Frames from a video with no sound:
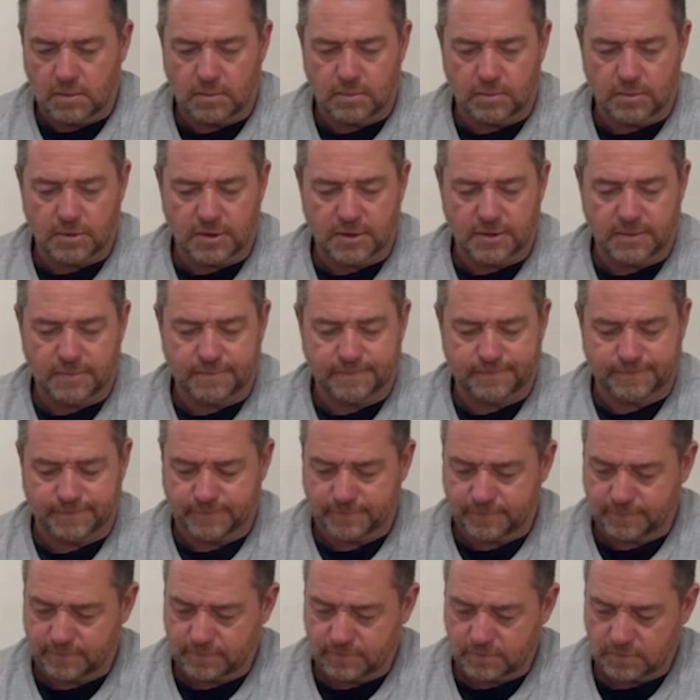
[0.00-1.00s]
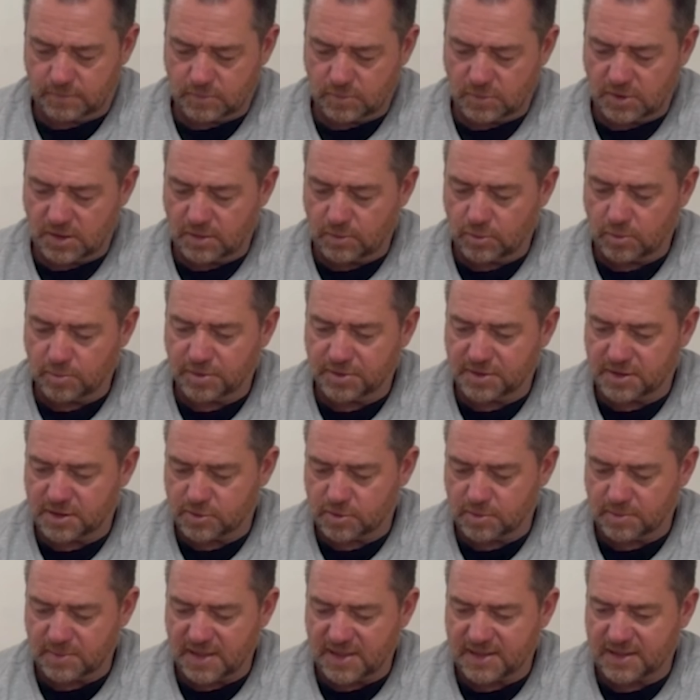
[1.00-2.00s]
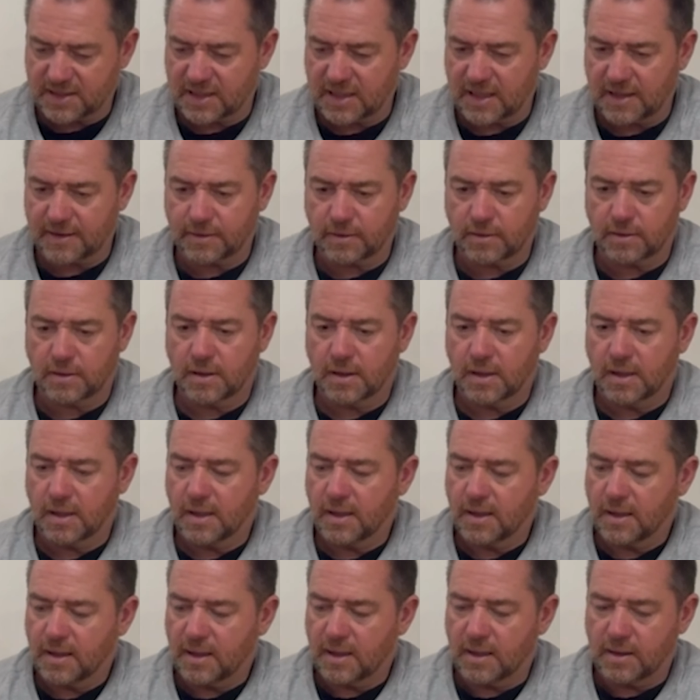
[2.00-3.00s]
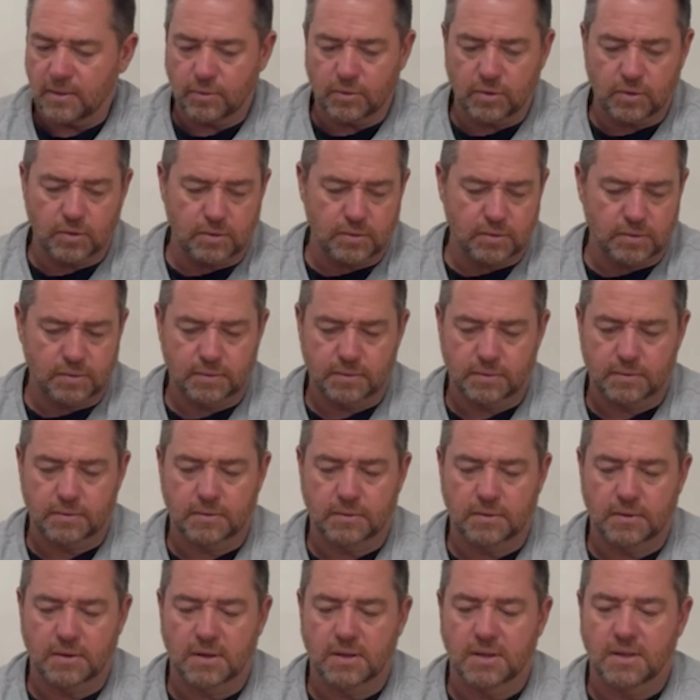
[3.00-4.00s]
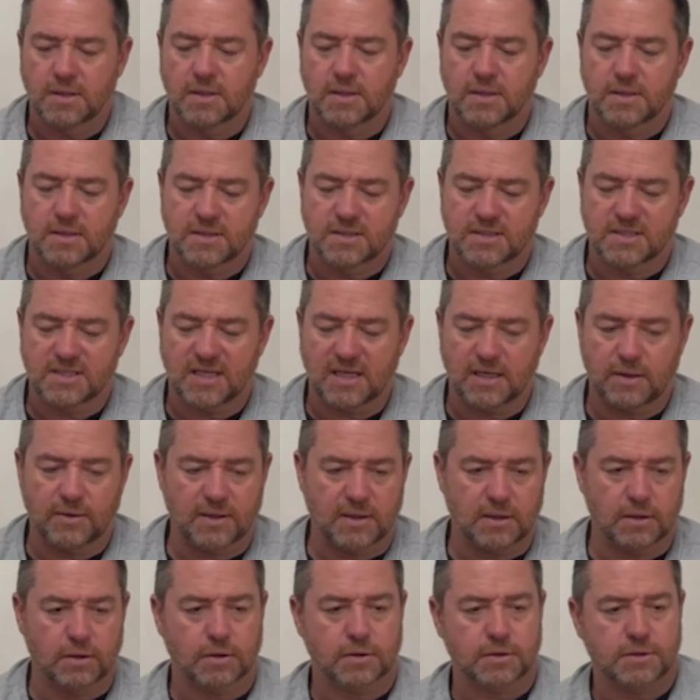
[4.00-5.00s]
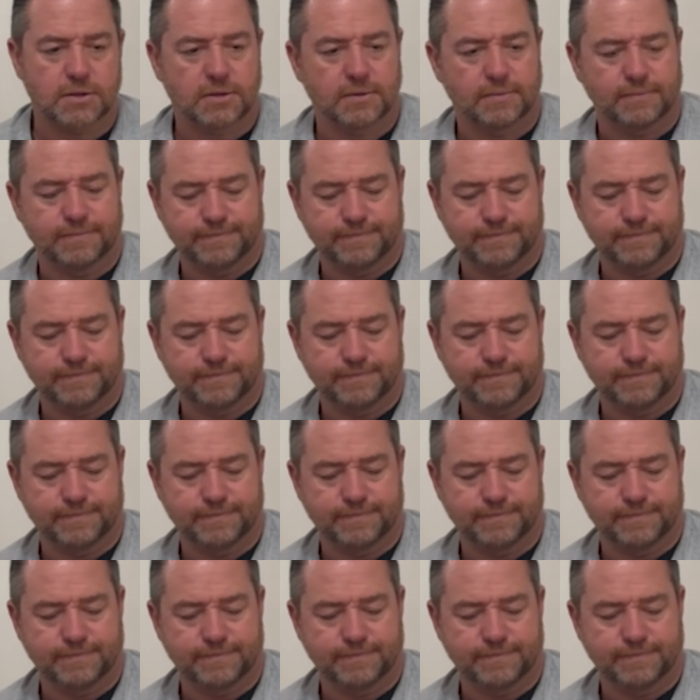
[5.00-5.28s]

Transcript: But we'll put this one back together and we'll see how it looks.